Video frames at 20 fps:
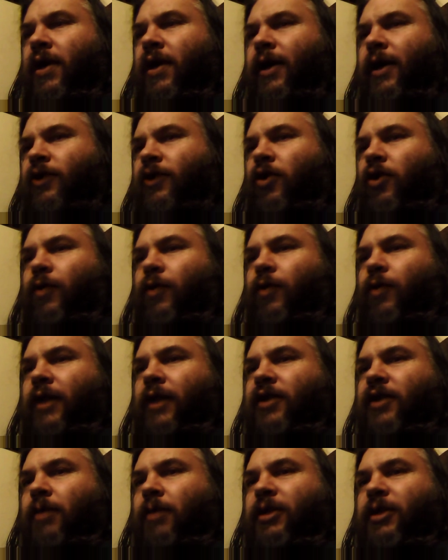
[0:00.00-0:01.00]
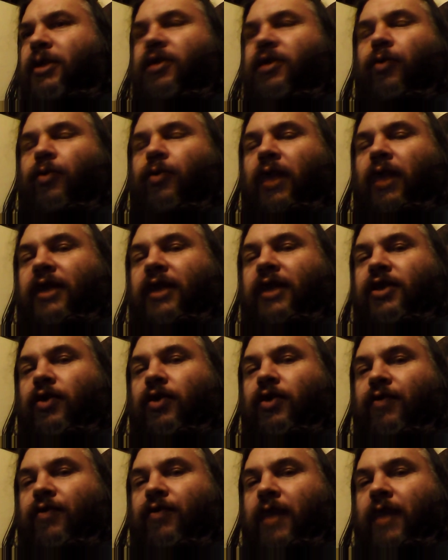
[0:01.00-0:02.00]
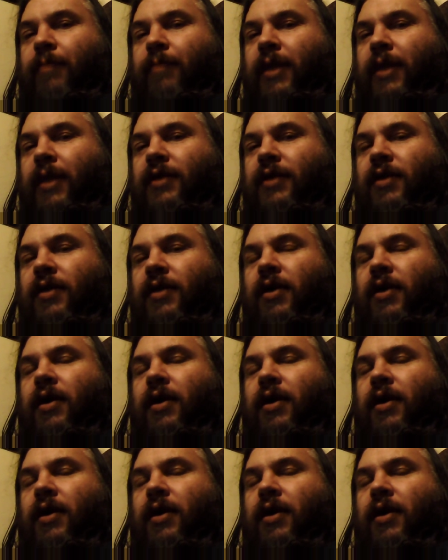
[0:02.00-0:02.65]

It's not really so much a religion, your fan base,